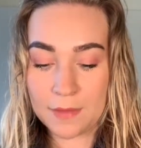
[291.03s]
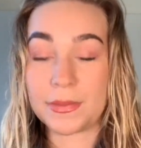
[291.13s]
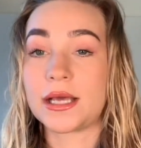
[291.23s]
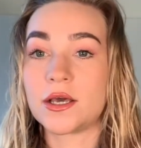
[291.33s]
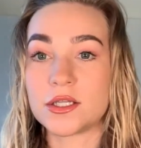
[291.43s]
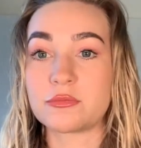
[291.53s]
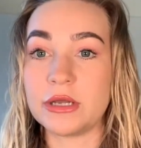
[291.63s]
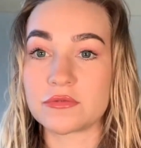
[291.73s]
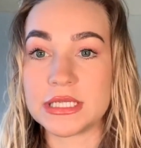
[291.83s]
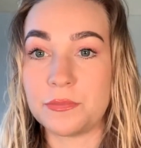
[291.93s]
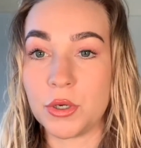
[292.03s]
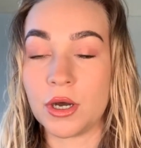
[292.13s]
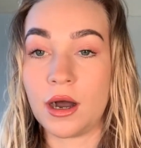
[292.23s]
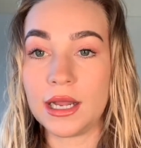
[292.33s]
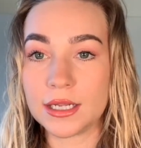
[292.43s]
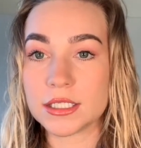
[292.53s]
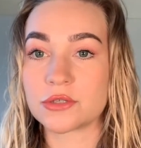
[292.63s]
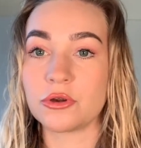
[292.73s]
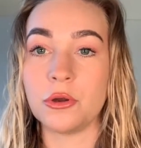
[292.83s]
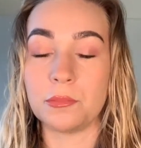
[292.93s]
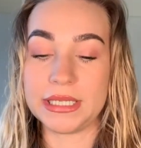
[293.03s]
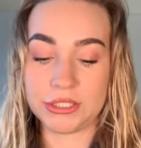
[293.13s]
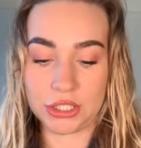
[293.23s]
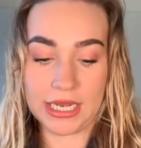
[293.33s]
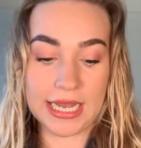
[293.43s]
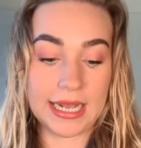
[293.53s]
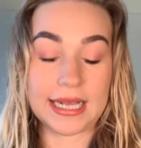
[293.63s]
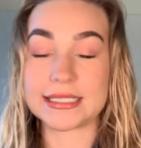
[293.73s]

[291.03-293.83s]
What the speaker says: because we obviously put highlights through and bleach our hair,